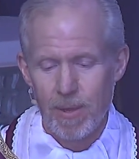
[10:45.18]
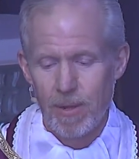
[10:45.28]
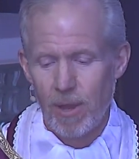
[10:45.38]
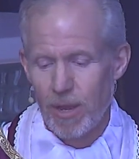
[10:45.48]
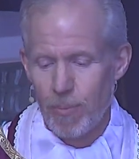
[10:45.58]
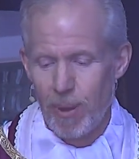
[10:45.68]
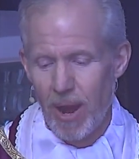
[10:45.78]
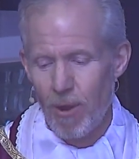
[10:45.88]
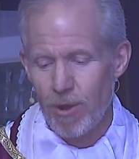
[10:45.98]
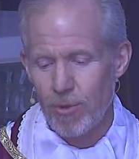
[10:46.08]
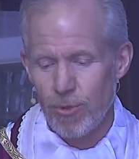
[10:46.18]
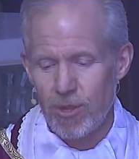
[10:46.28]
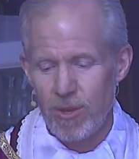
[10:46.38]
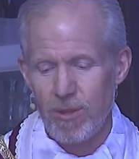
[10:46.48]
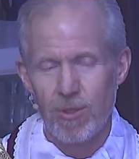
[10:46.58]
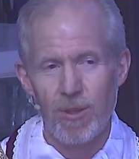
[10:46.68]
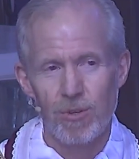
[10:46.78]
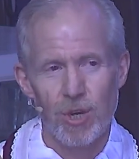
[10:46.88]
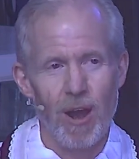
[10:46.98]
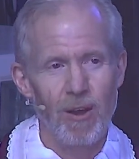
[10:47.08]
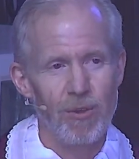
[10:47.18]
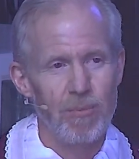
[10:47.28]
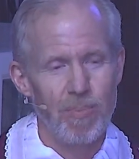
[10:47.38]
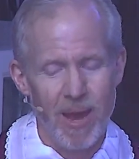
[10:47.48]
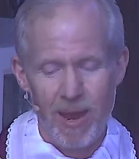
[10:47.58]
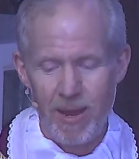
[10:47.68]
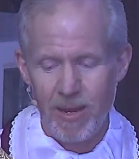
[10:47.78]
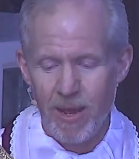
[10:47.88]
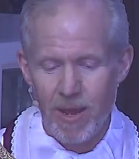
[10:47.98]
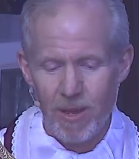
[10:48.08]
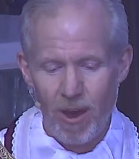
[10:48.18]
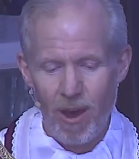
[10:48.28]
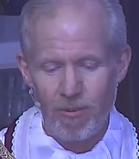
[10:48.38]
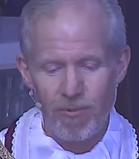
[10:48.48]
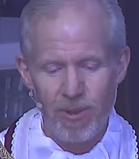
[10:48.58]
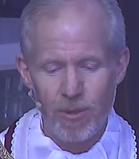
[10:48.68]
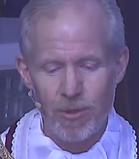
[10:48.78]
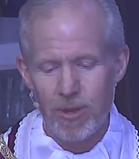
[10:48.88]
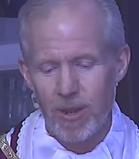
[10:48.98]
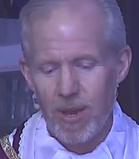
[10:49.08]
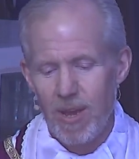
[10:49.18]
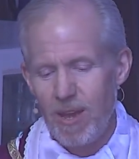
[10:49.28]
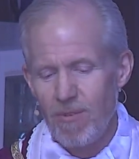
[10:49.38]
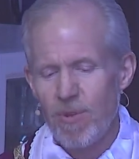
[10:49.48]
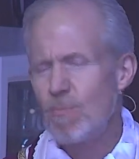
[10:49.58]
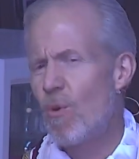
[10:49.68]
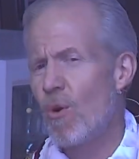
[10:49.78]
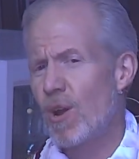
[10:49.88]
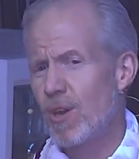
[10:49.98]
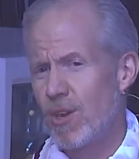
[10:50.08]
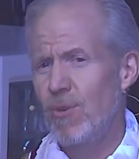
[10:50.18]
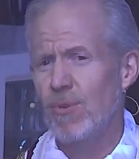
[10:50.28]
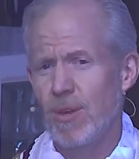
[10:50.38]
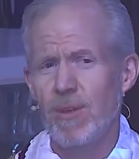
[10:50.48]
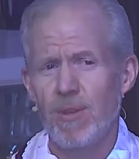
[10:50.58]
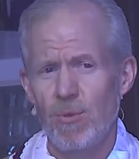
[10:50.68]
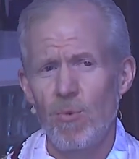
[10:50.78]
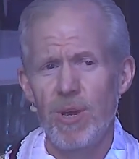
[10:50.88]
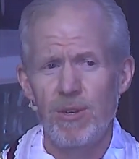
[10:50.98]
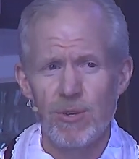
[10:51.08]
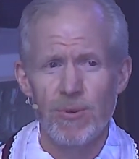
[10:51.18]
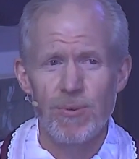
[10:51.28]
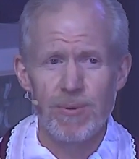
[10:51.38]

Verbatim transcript: Like a parent who sees their child in pain, God feels it even more acutely than we do.